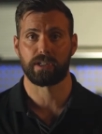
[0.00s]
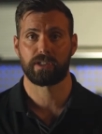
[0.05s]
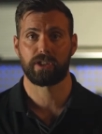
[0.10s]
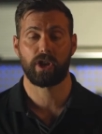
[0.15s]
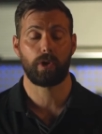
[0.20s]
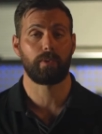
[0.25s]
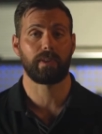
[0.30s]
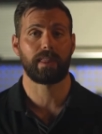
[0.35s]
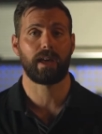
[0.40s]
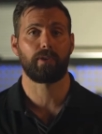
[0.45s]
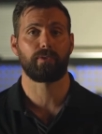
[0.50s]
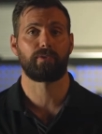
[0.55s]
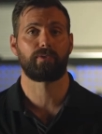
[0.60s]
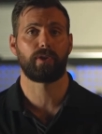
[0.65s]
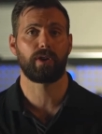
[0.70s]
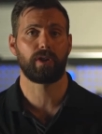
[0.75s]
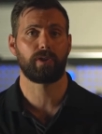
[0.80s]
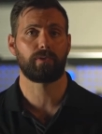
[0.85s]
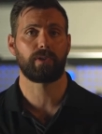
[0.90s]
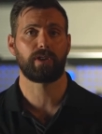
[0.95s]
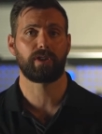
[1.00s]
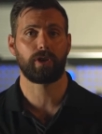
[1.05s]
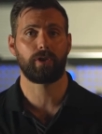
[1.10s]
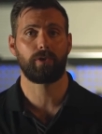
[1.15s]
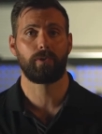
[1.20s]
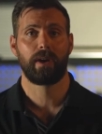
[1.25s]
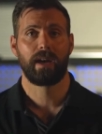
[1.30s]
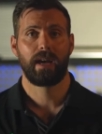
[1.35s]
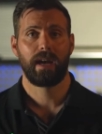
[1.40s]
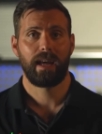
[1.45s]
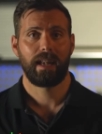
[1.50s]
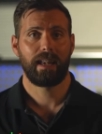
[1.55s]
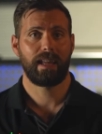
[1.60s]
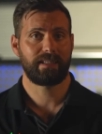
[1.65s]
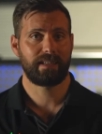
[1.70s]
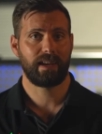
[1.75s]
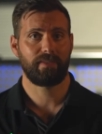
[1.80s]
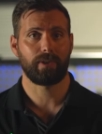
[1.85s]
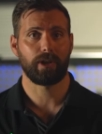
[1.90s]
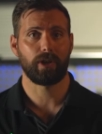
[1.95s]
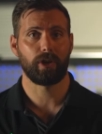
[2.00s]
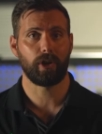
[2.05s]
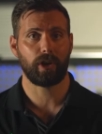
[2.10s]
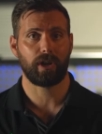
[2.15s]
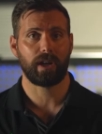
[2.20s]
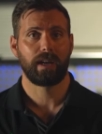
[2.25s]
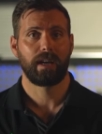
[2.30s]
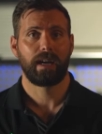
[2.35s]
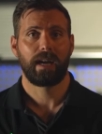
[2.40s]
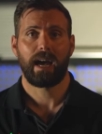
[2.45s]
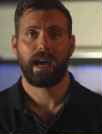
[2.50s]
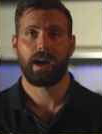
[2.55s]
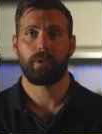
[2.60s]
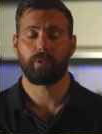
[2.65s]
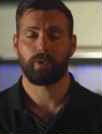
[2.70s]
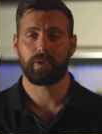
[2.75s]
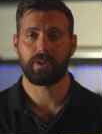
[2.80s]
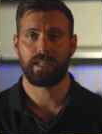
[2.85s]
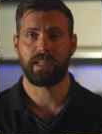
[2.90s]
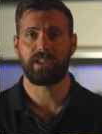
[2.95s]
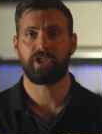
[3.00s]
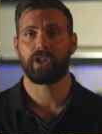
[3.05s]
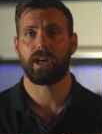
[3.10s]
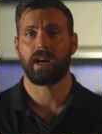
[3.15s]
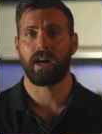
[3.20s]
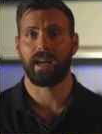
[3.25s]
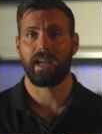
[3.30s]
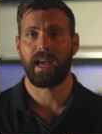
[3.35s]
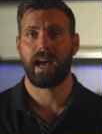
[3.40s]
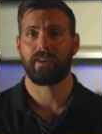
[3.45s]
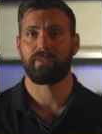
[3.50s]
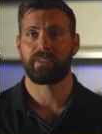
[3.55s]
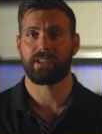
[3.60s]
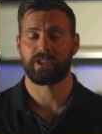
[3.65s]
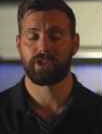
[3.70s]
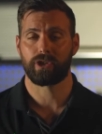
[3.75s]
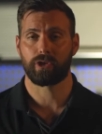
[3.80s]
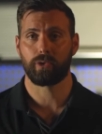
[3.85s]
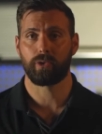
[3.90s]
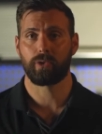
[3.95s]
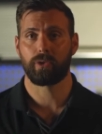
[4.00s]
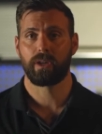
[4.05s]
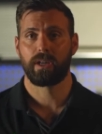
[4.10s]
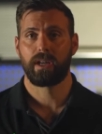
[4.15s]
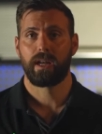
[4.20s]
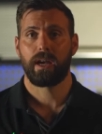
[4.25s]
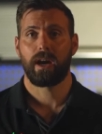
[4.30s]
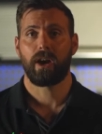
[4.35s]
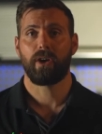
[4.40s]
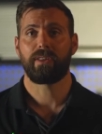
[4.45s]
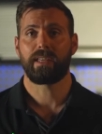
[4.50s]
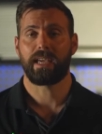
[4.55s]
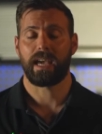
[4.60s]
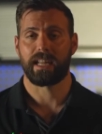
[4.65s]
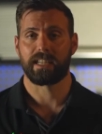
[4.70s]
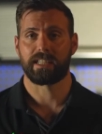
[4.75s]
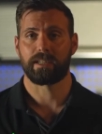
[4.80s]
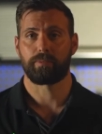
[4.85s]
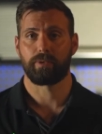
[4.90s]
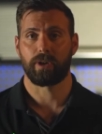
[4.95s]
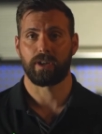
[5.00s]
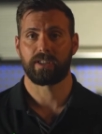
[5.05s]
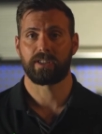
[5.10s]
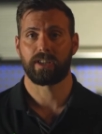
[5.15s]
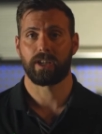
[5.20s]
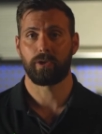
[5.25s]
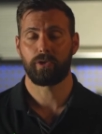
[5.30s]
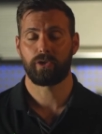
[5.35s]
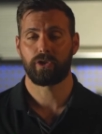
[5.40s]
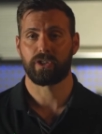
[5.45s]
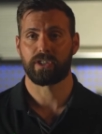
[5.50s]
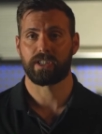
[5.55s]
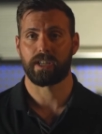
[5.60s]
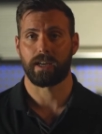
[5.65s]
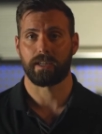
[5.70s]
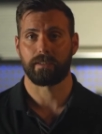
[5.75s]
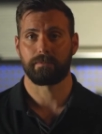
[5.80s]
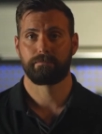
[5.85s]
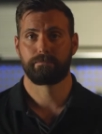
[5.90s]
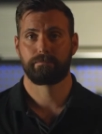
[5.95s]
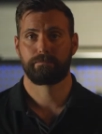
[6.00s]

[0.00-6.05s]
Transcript: So without further ado, let's have a look at what DJI have in store on the Enterprise Solution side.